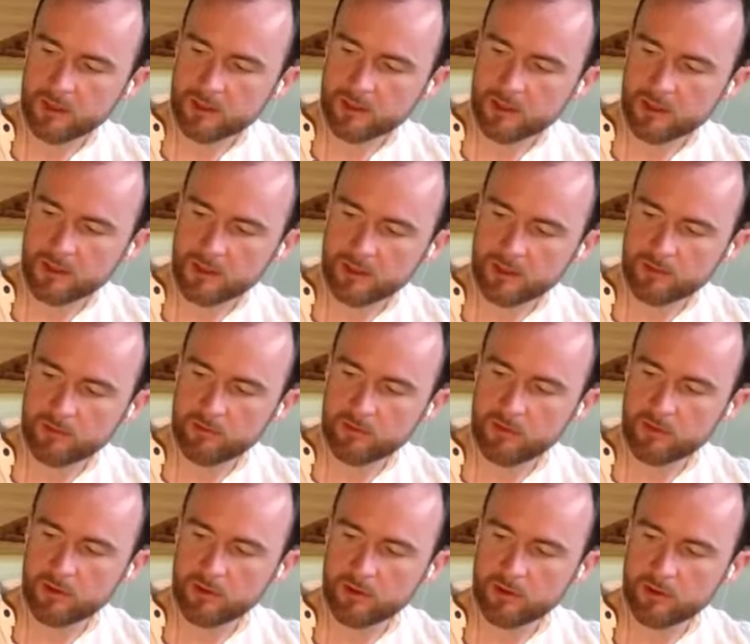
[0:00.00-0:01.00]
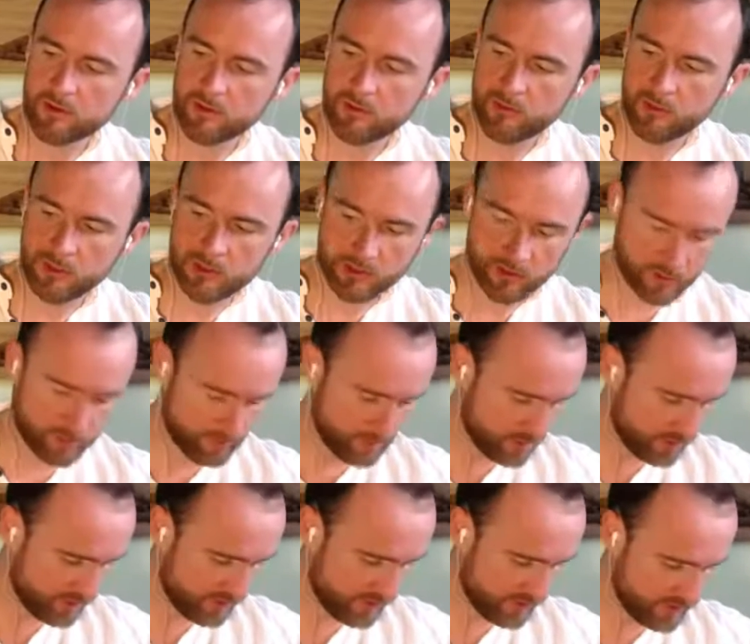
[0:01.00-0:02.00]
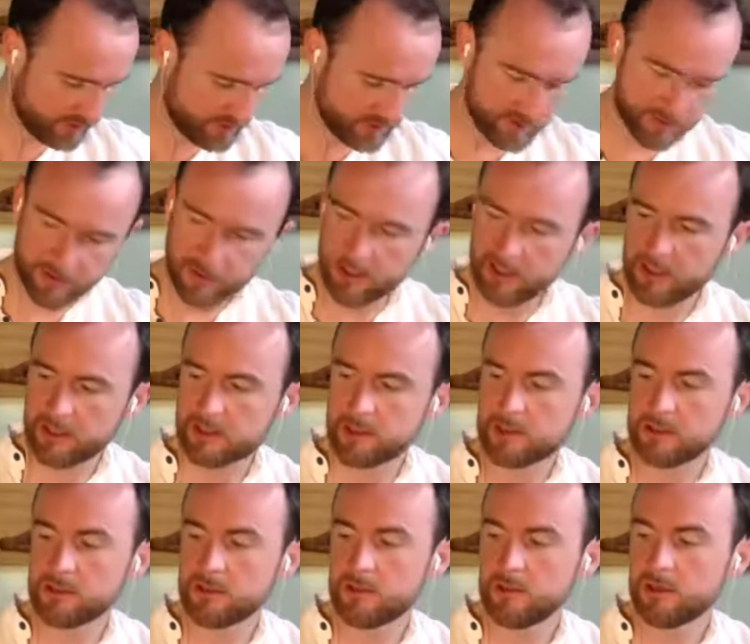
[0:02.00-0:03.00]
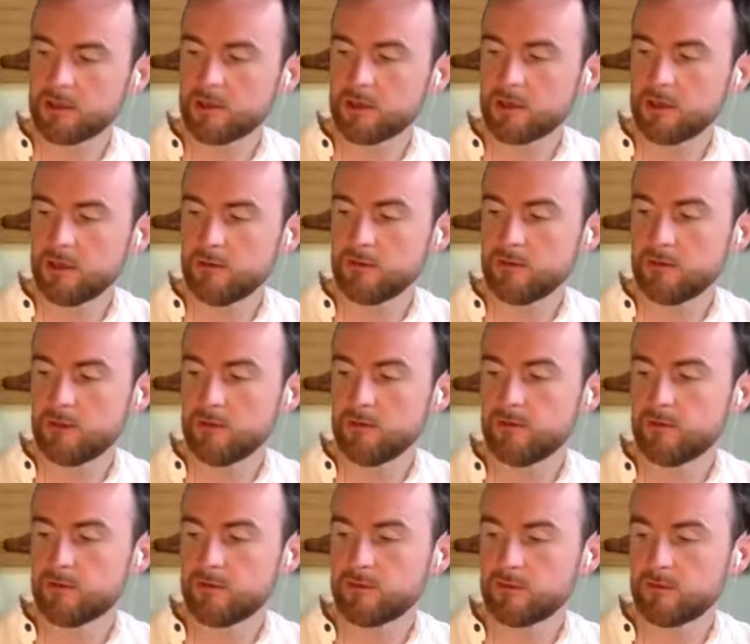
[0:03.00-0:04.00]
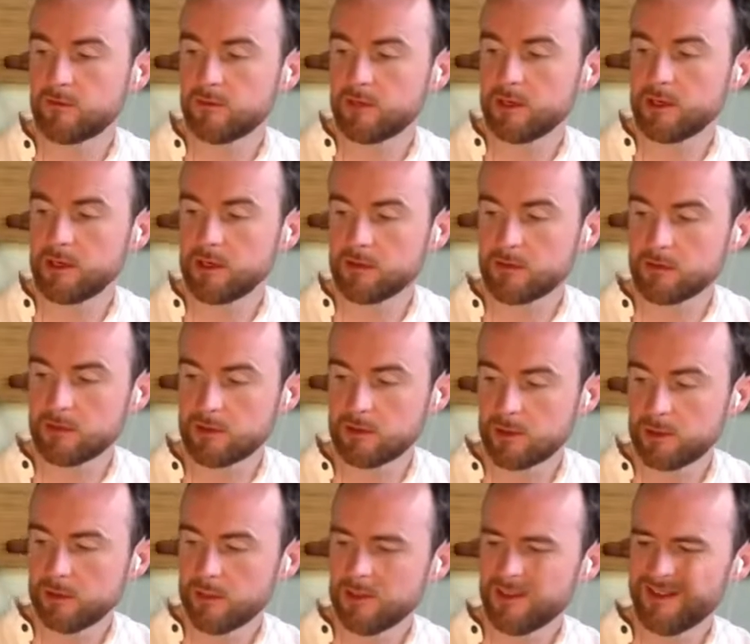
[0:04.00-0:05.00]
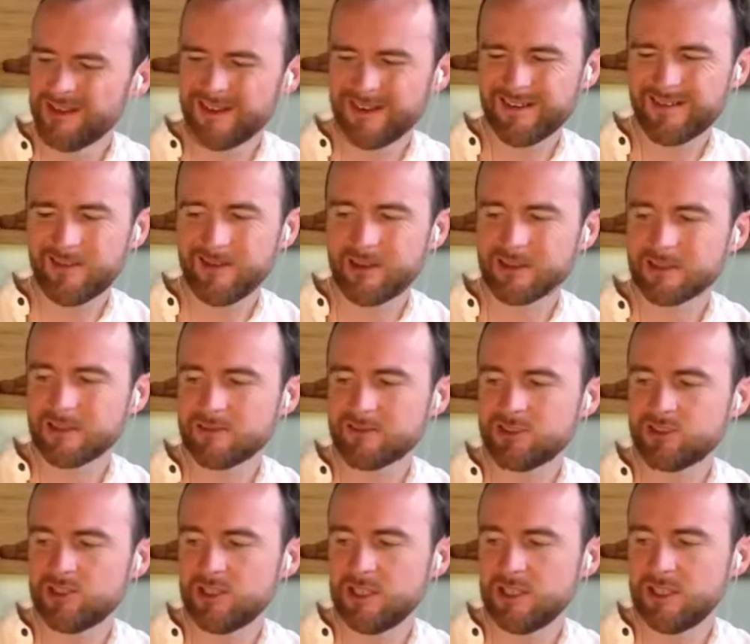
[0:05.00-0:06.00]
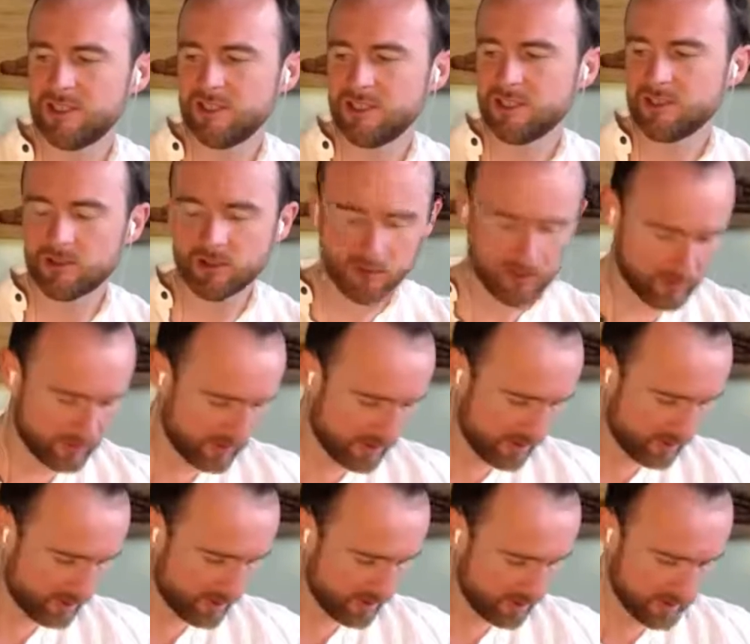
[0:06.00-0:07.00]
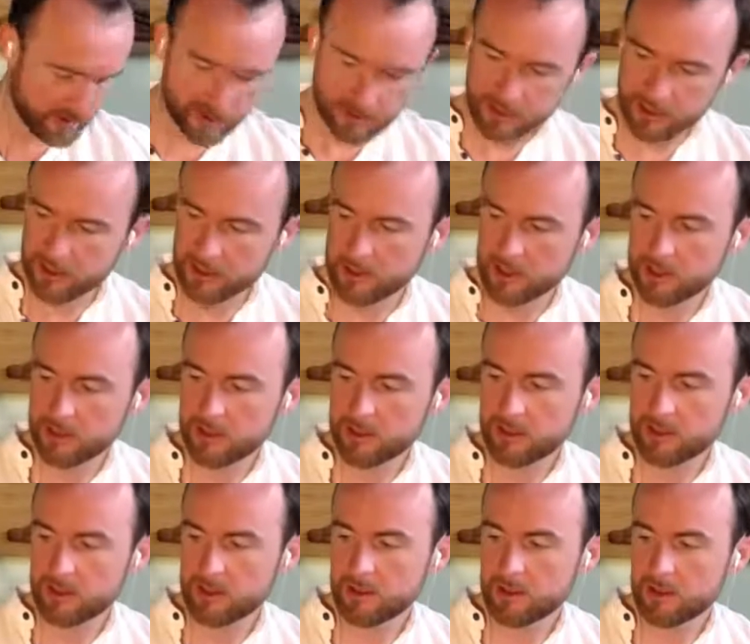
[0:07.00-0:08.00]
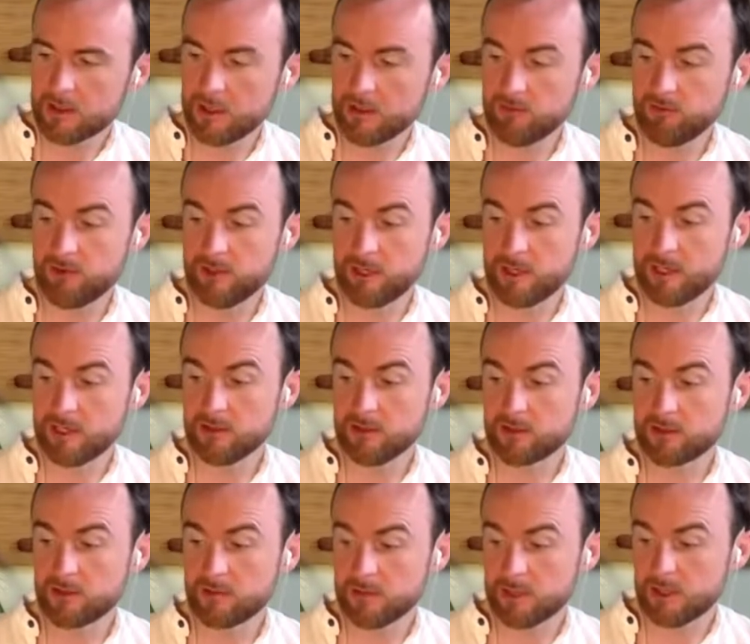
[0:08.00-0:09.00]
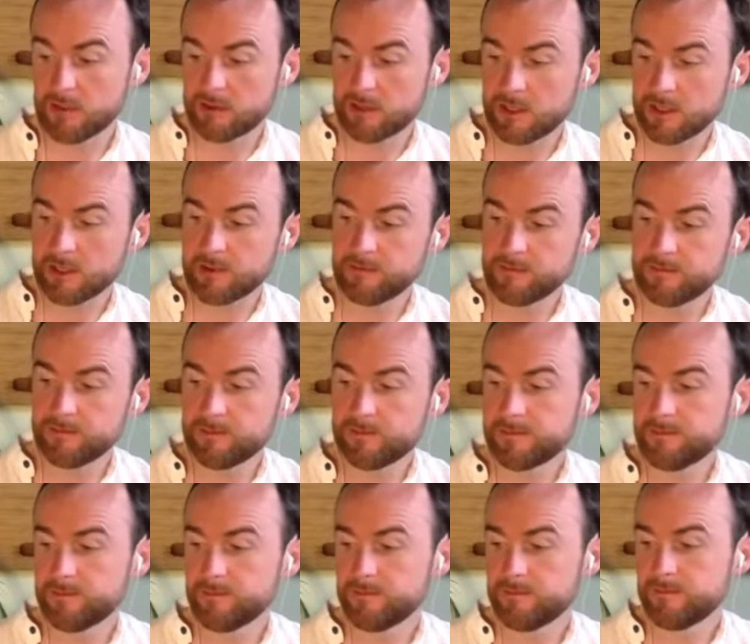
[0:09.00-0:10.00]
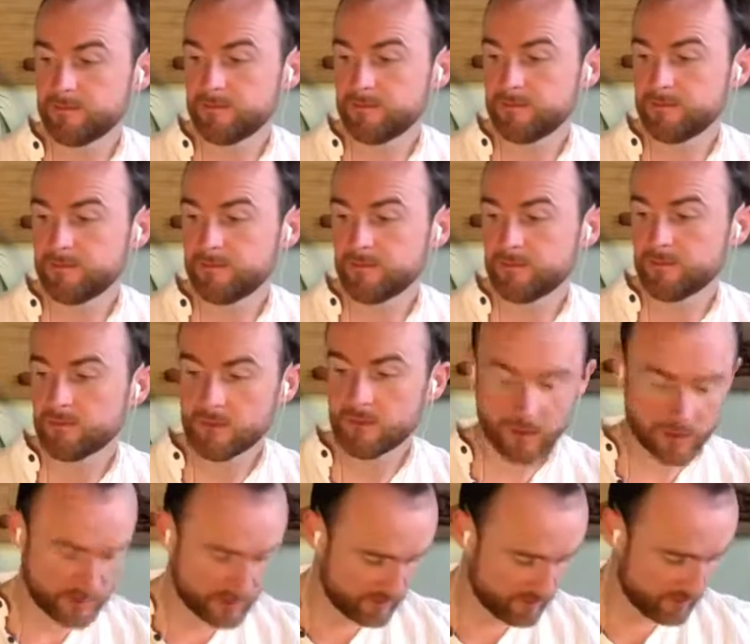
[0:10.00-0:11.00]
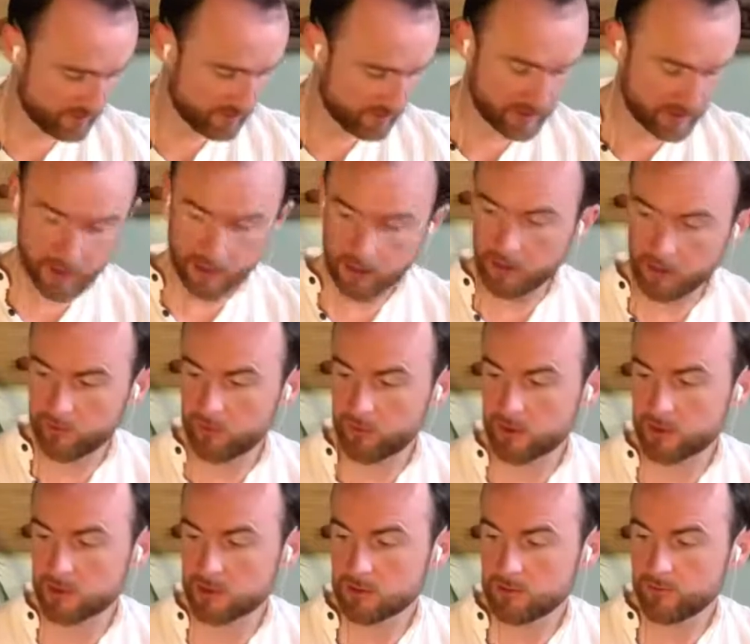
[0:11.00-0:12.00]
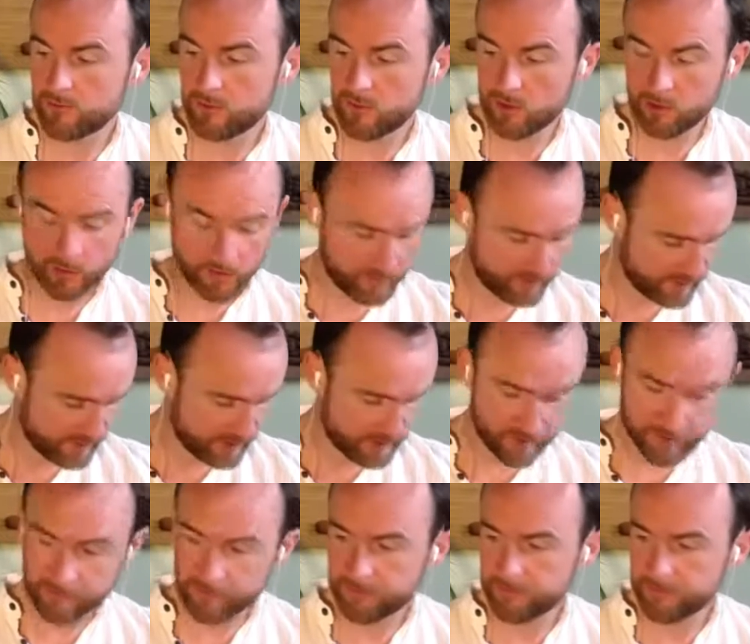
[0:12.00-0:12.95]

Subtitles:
So I think the more that we can all move into a space of love right now. And I know that sounds cheesy and corny, but honestly, it really does come down to that. Because if we're not in love, we're in some form of fear.